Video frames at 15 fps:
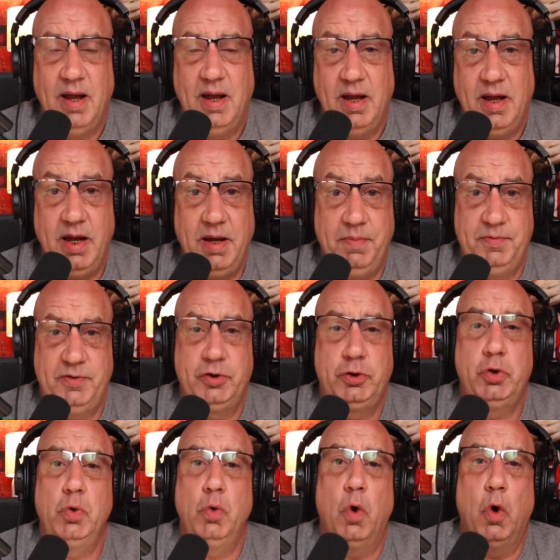He's
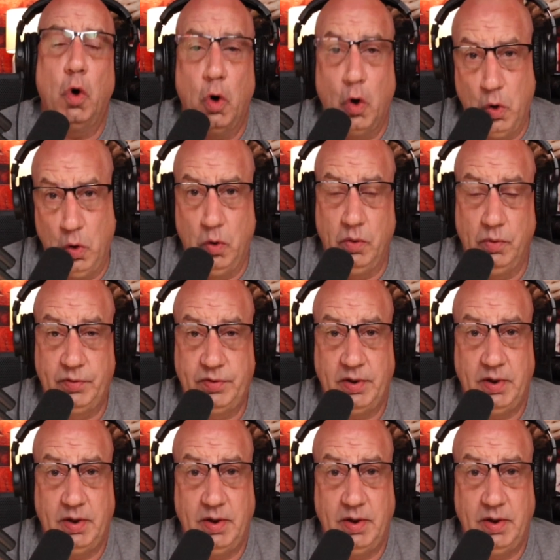too old